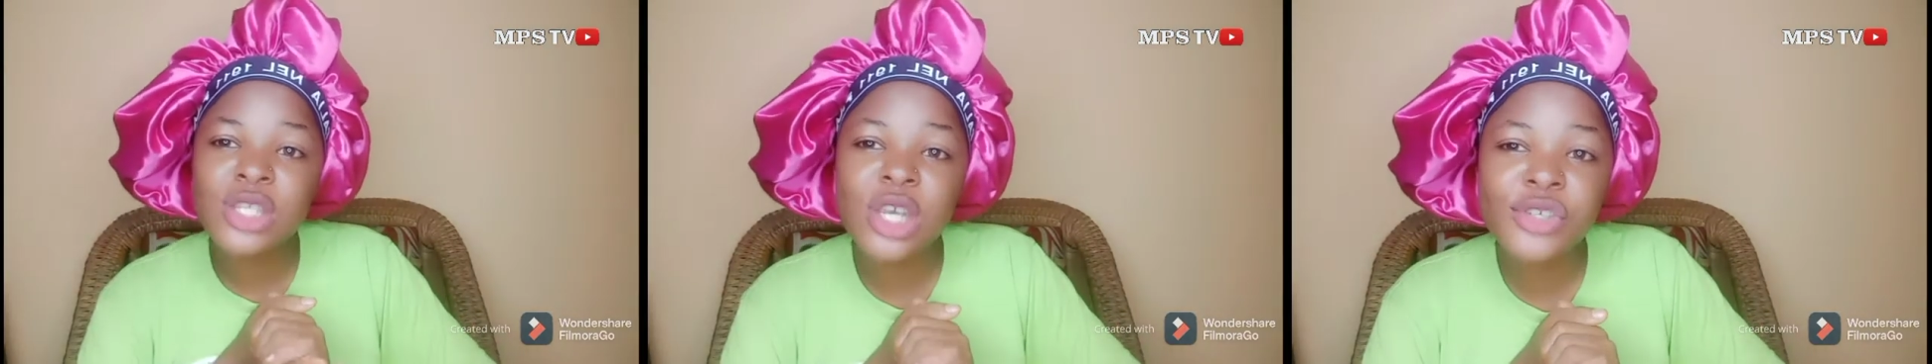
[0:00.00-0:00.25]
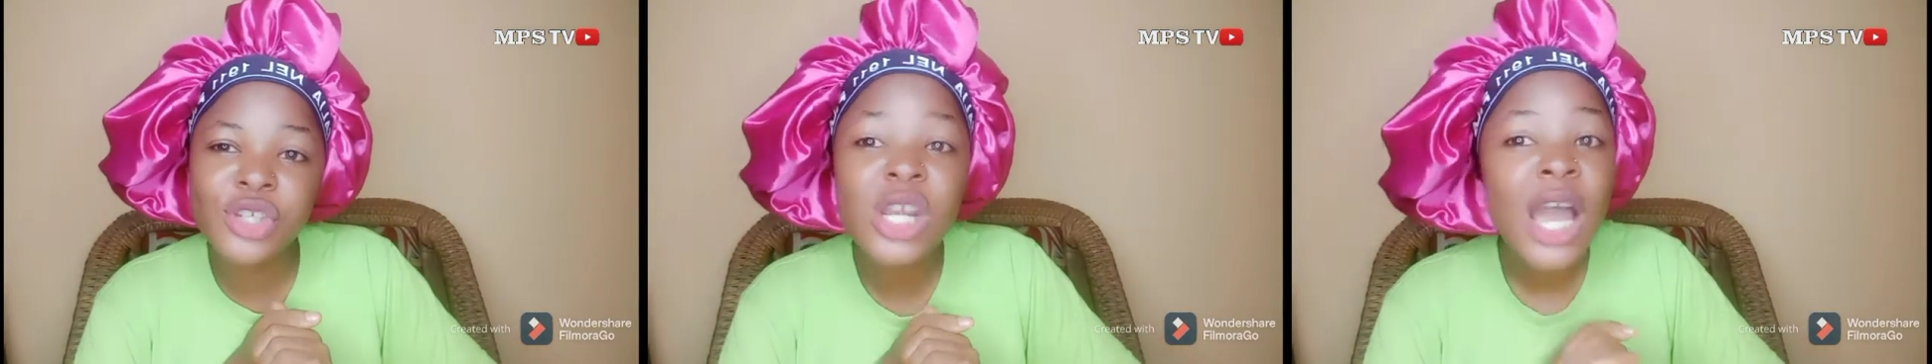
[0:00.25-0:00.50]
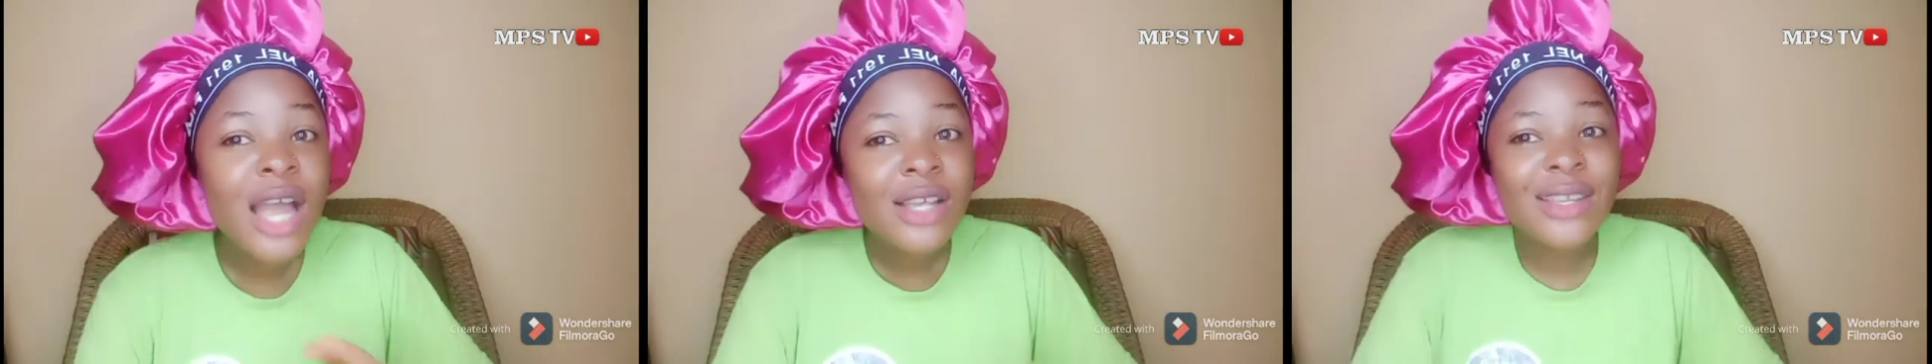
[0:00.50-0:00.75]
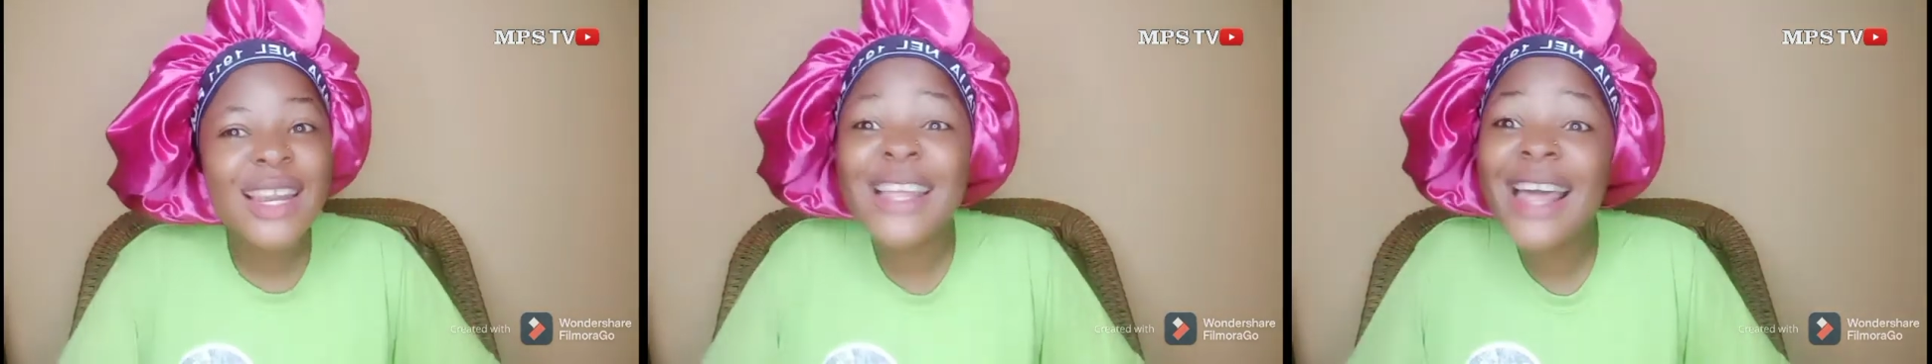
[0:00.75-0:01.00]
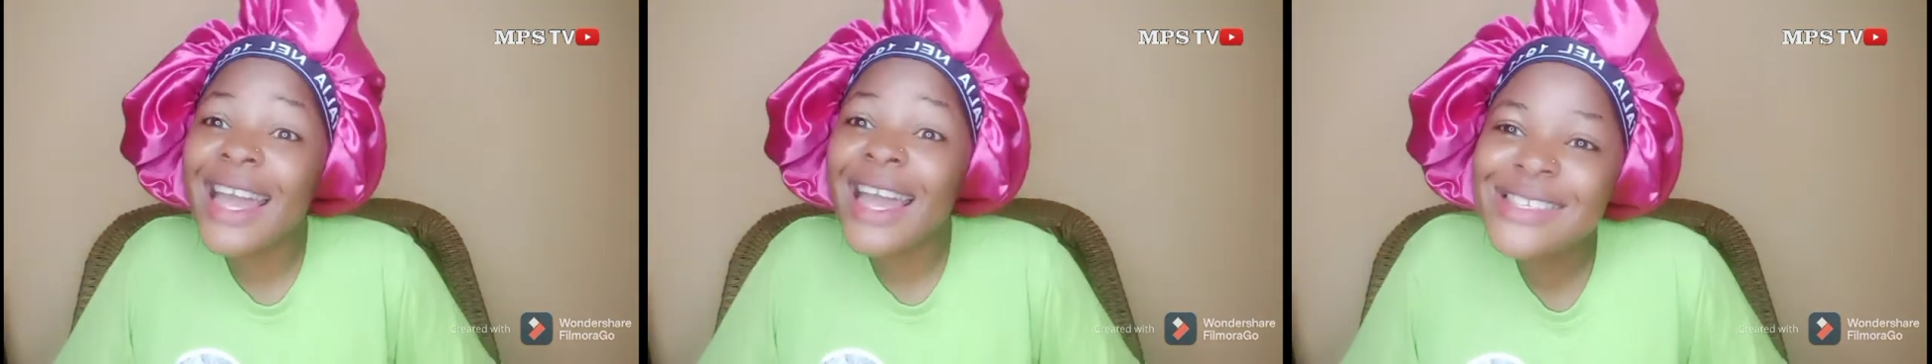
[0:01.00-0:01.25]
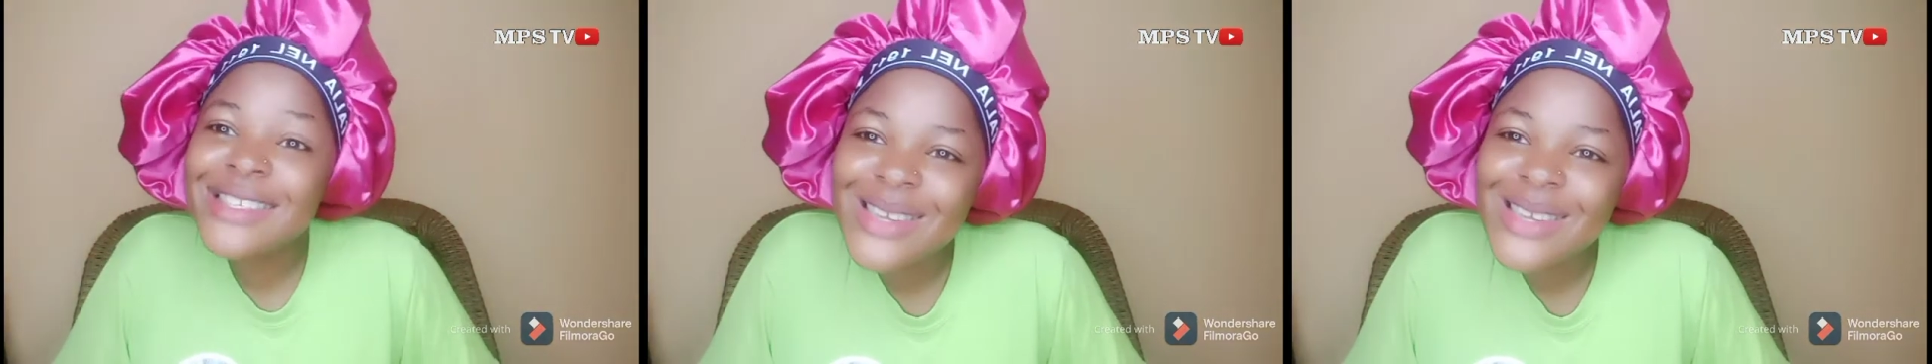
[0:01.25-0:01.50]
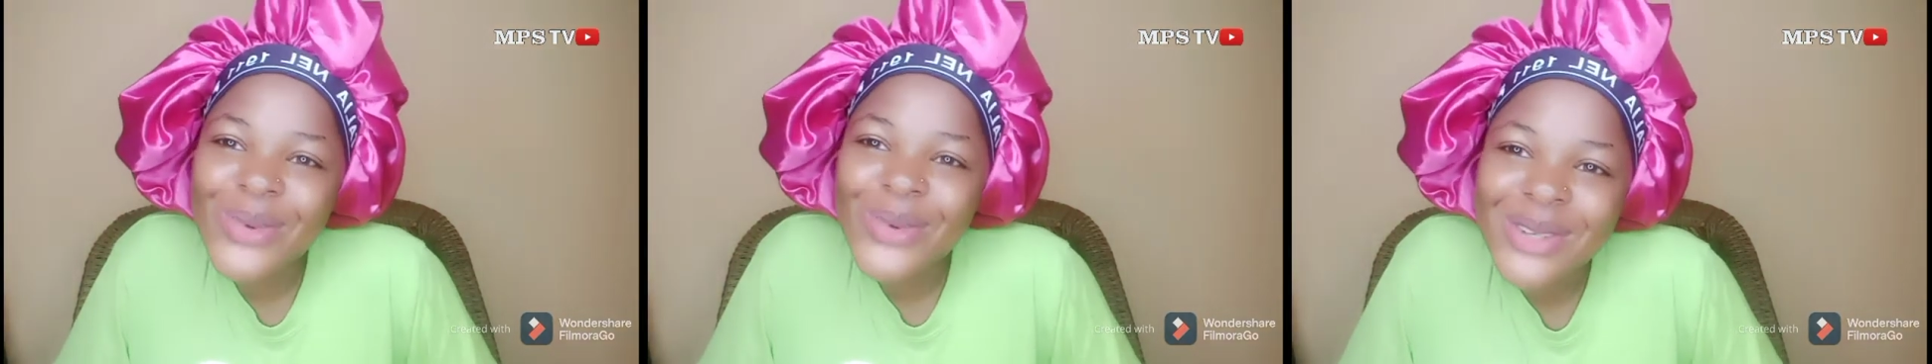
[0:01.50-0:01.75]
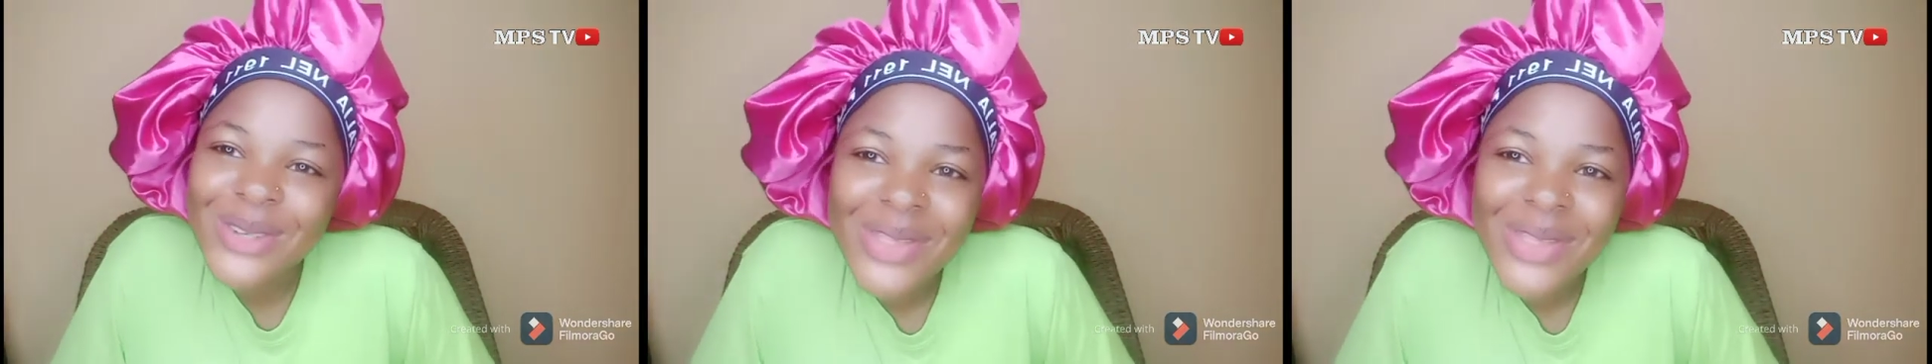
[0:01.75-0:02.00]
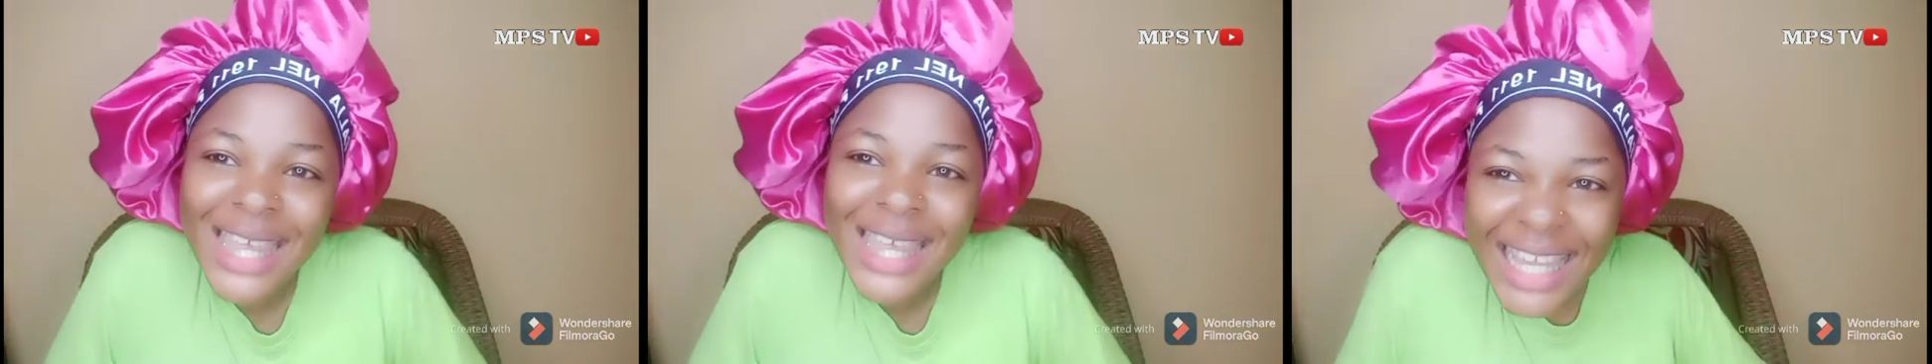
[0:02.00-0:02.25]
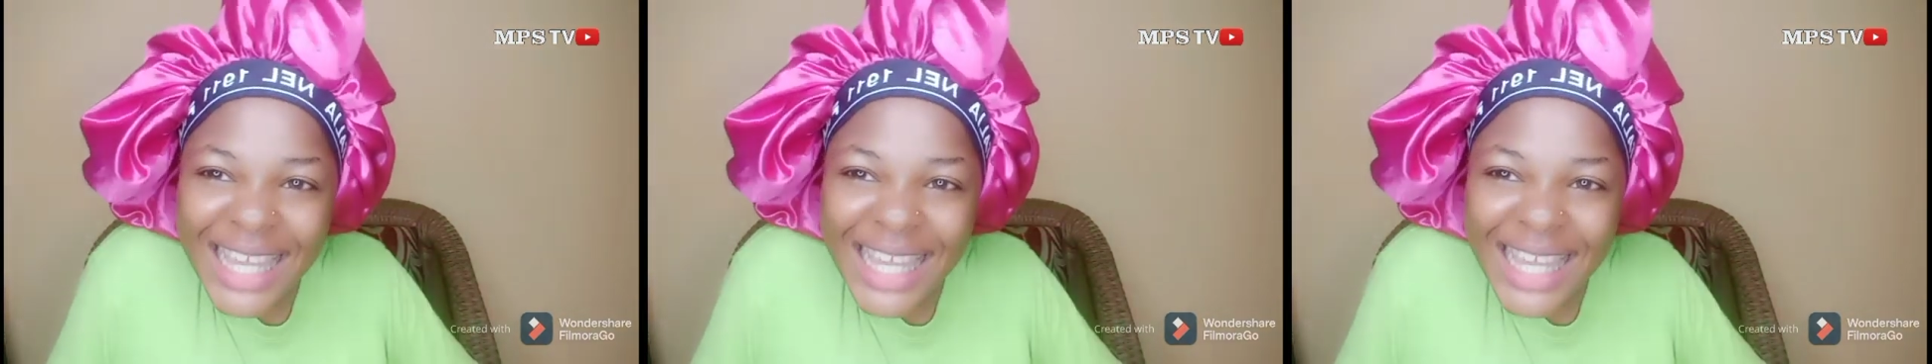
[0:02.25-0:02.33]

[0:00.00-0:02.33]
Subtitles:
so that I can see what you think.